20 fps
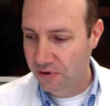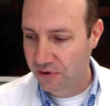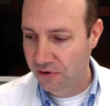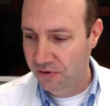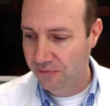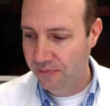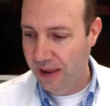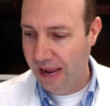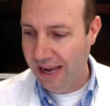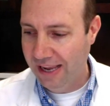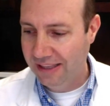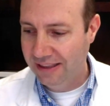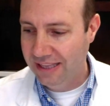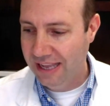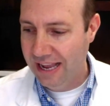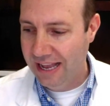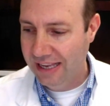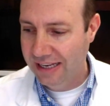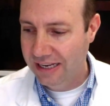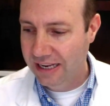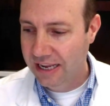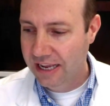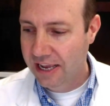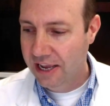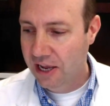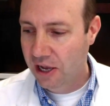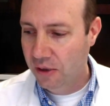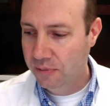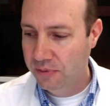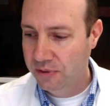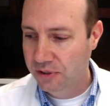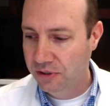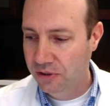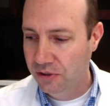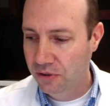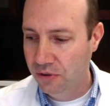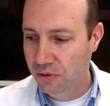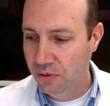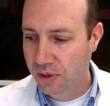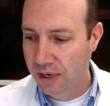who've had that helps
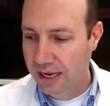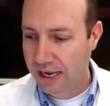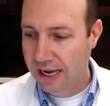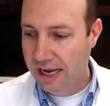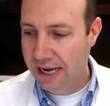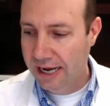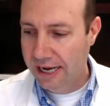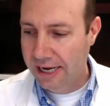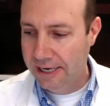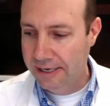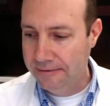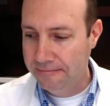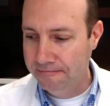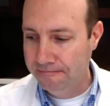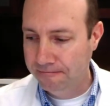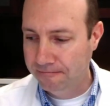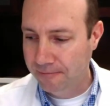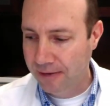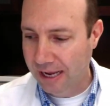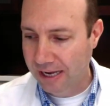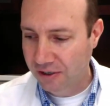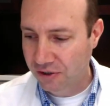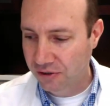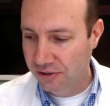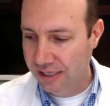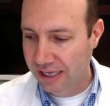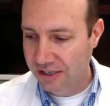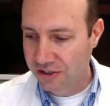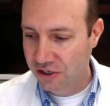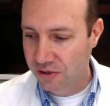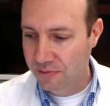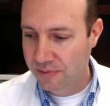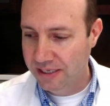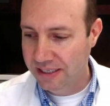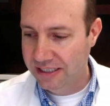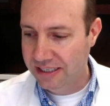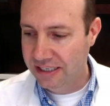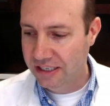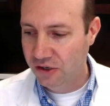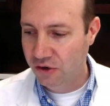to um, actually that should
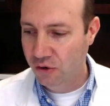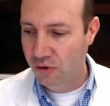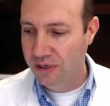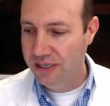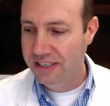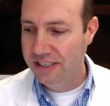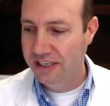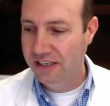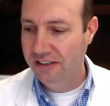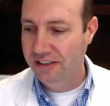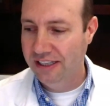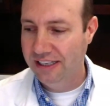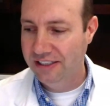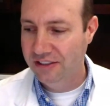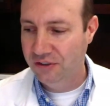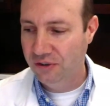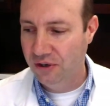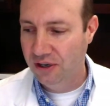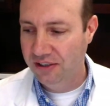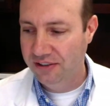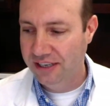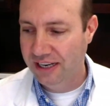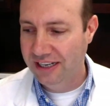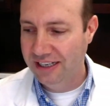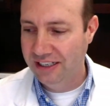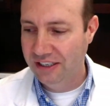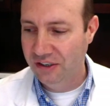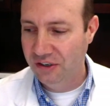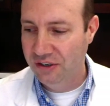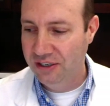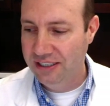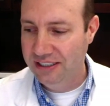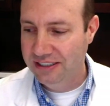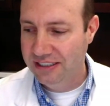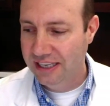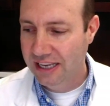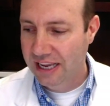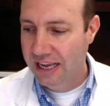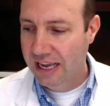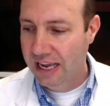be decreased cholesterol, not increase.
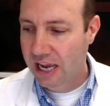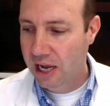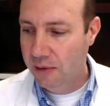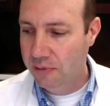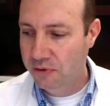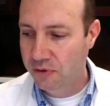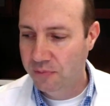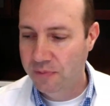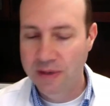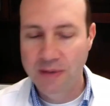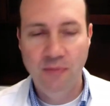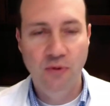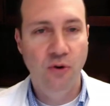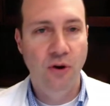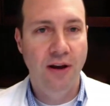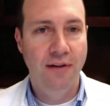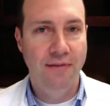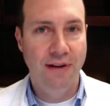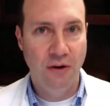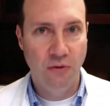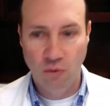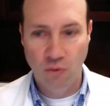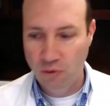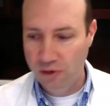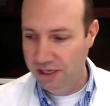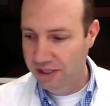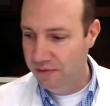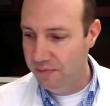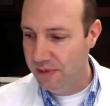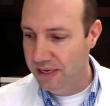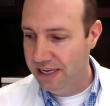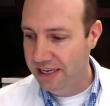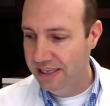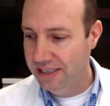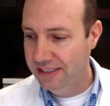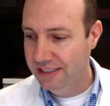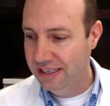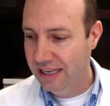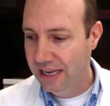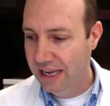Helps with people who have
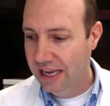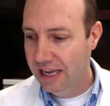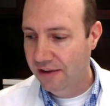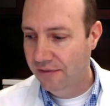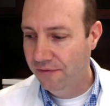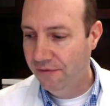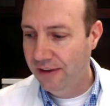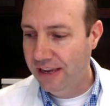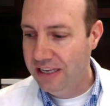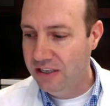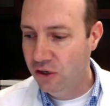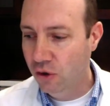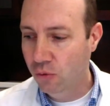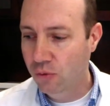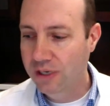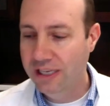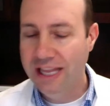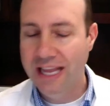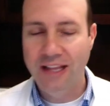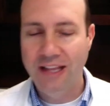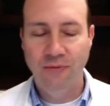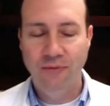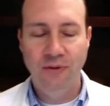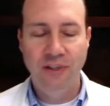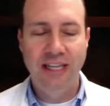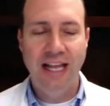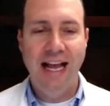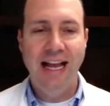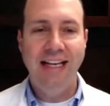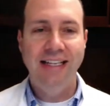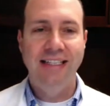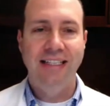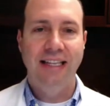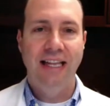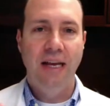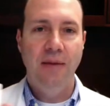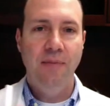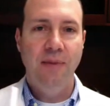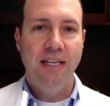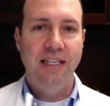arrhythmias. Vasorelaxant.
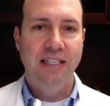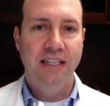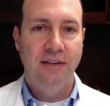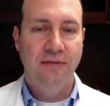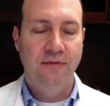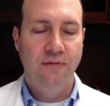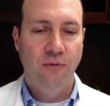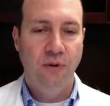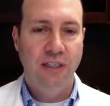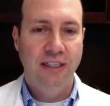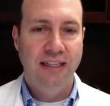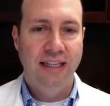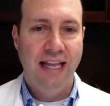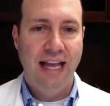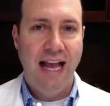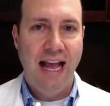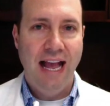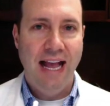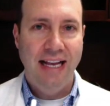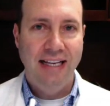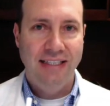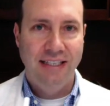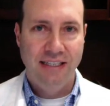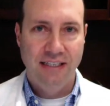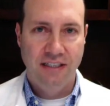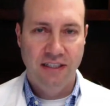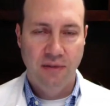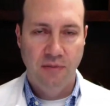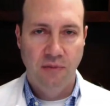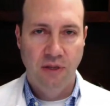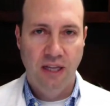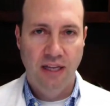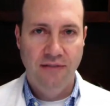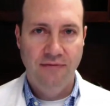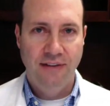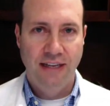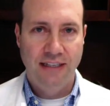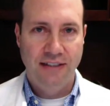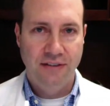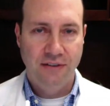That means it relaxes the blood
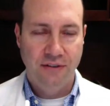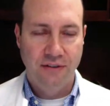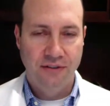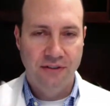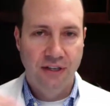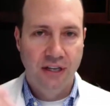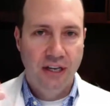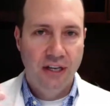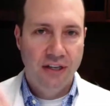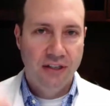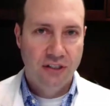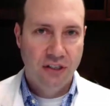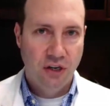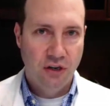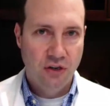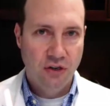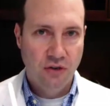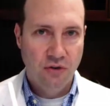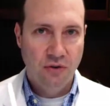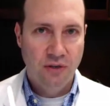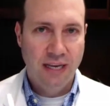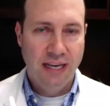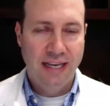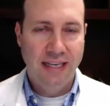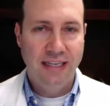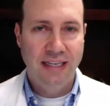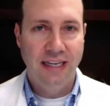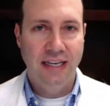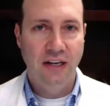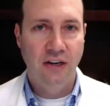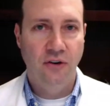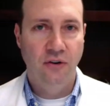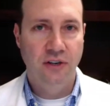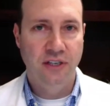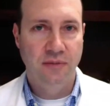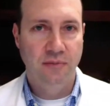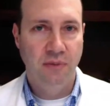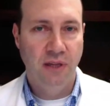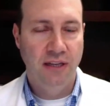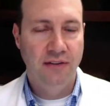vessels, so you get
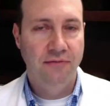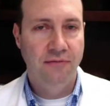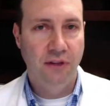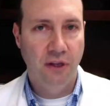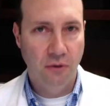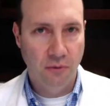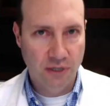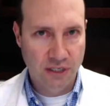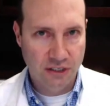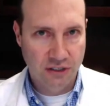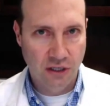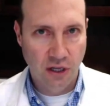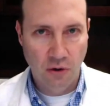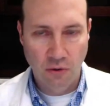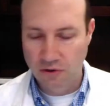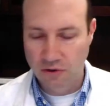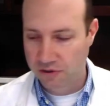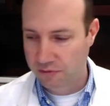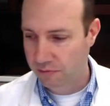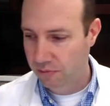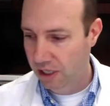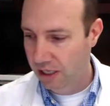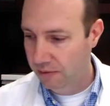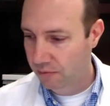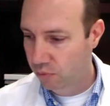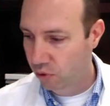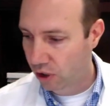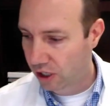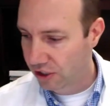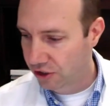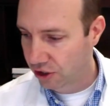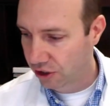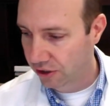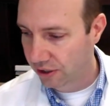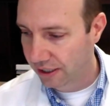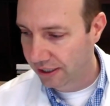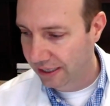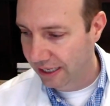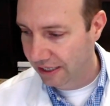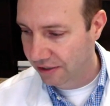increased blood flow, which lowers blood pressure.
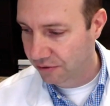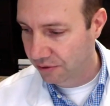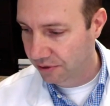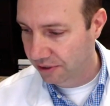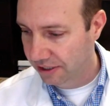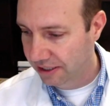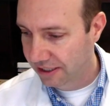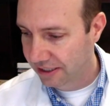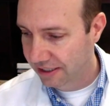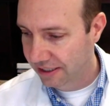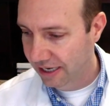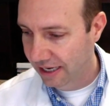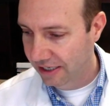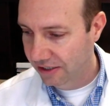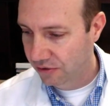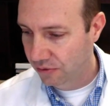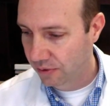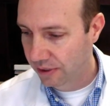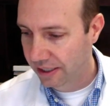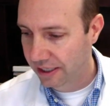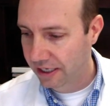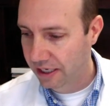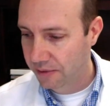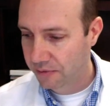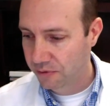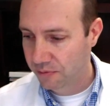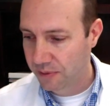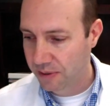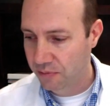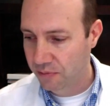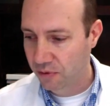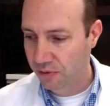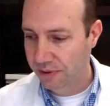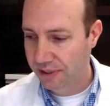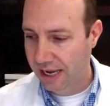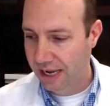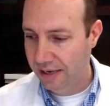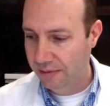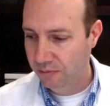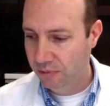And that's really this next one. It helps people
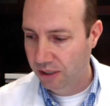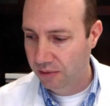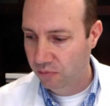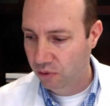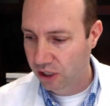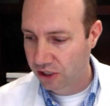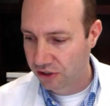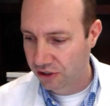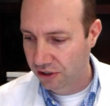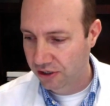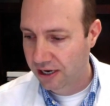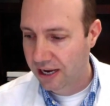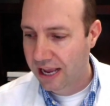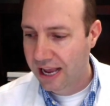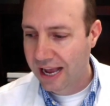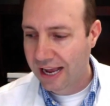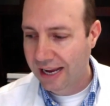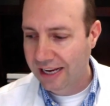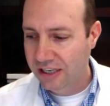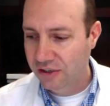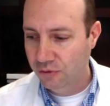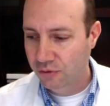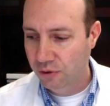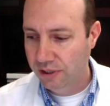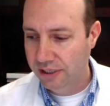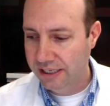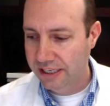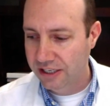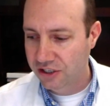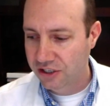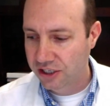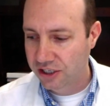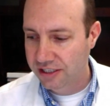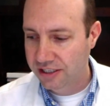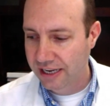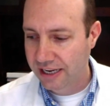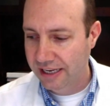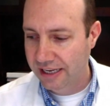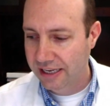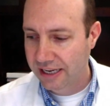with high blood pressure. I guess really it should
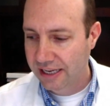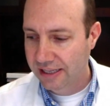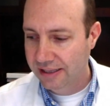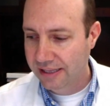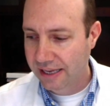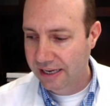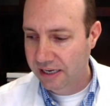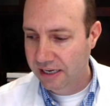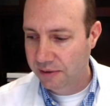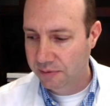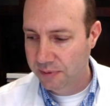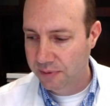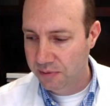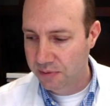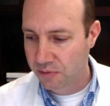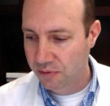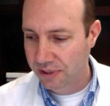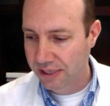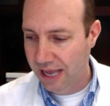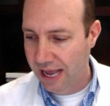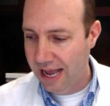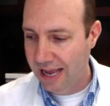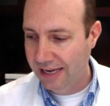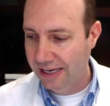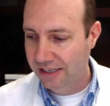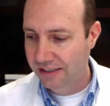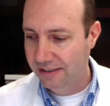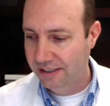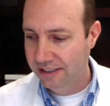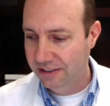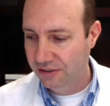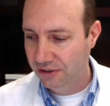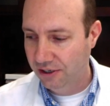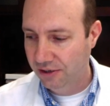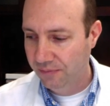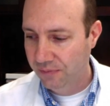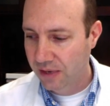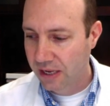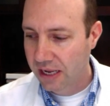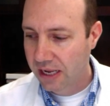say that helps people with high
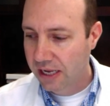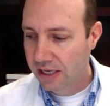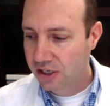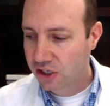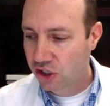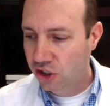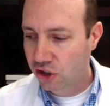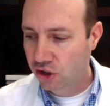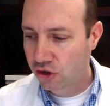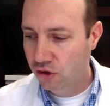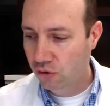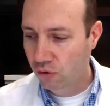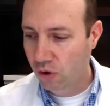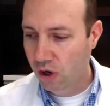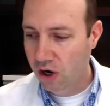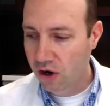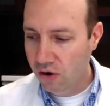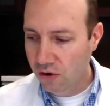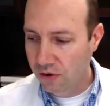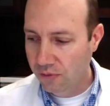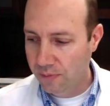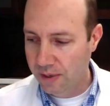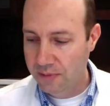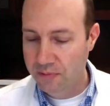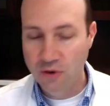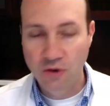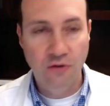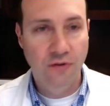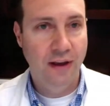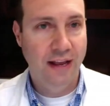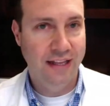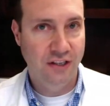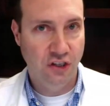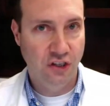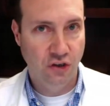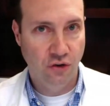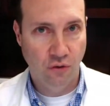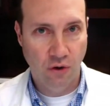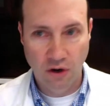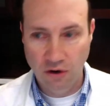cholesterol stroke, people who've had
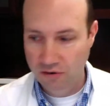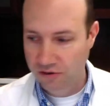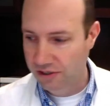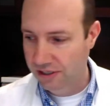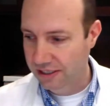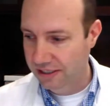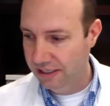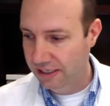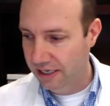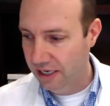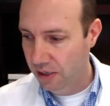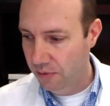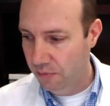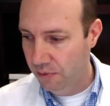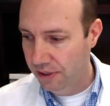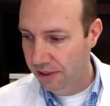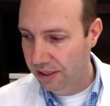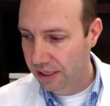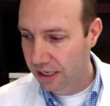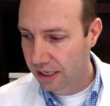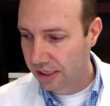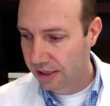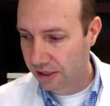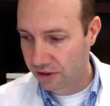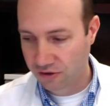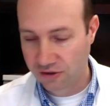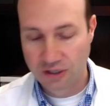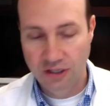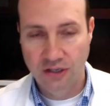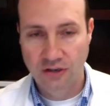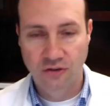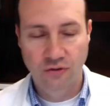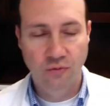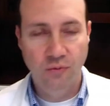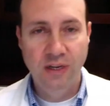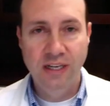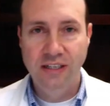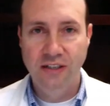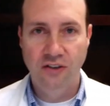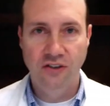strokes, this can help with. There's there's
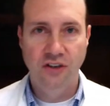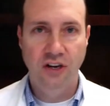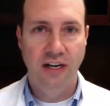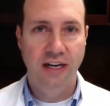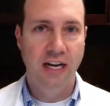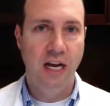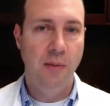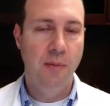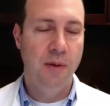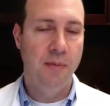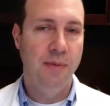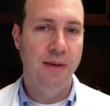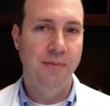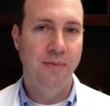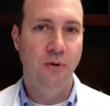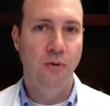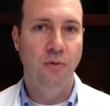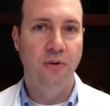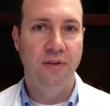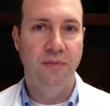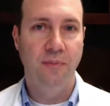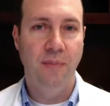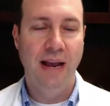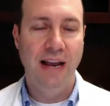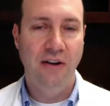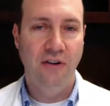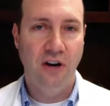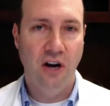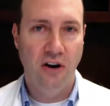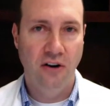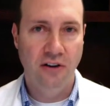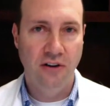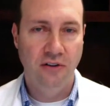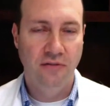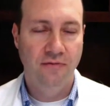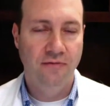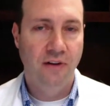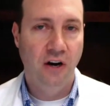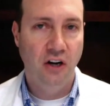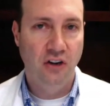research on it helping people with
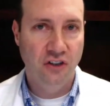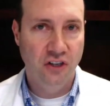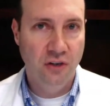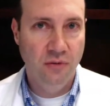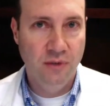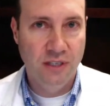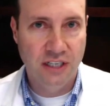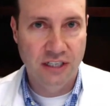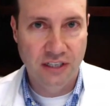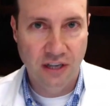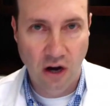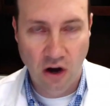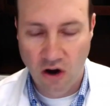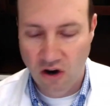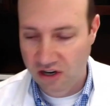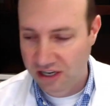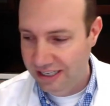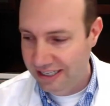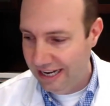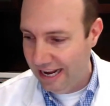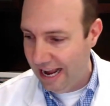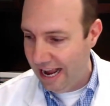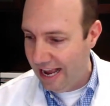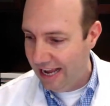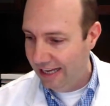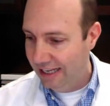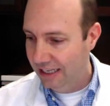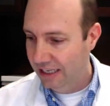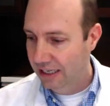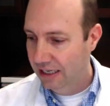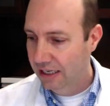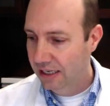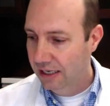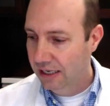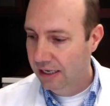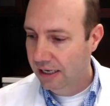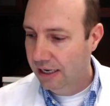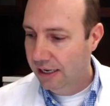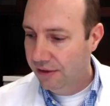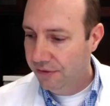myocardial infarction, which is heart attack.
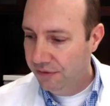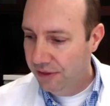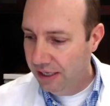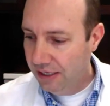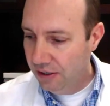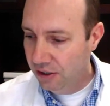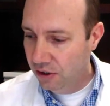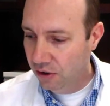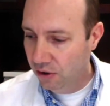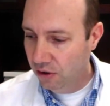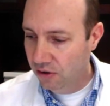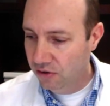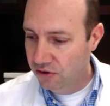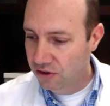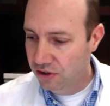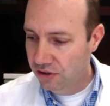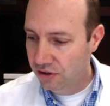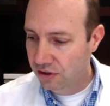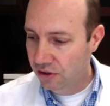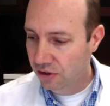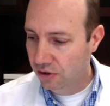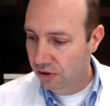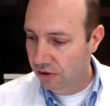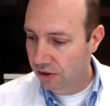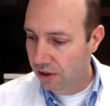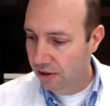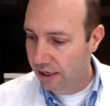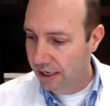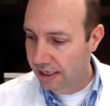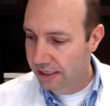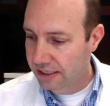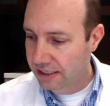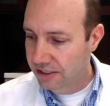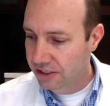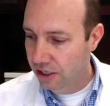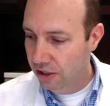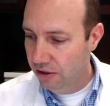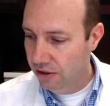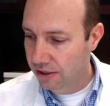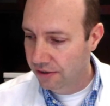Then neuro
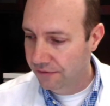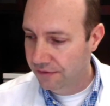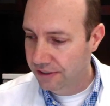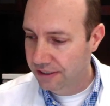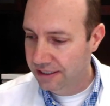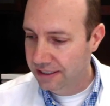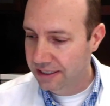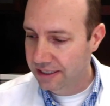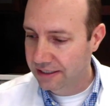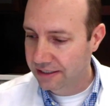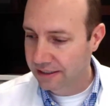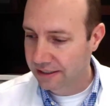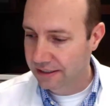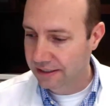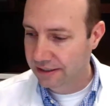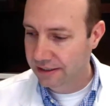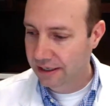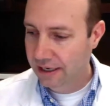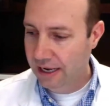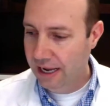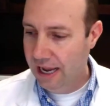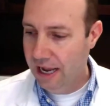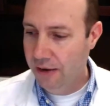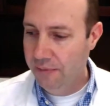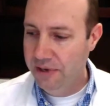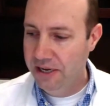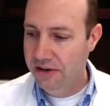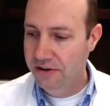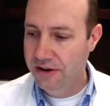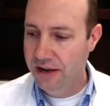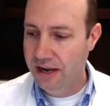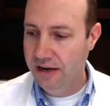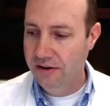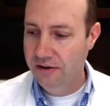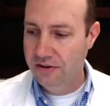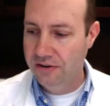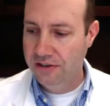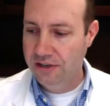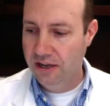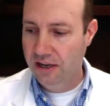neurodegenerative uh, diseases. How many of your
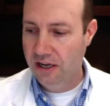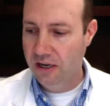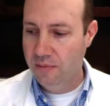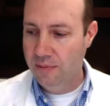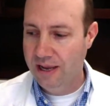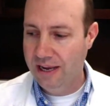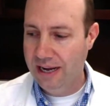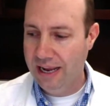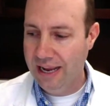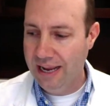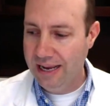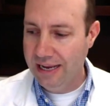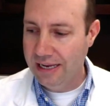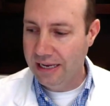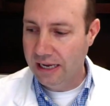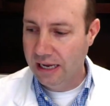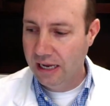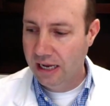doctors talk about, hey,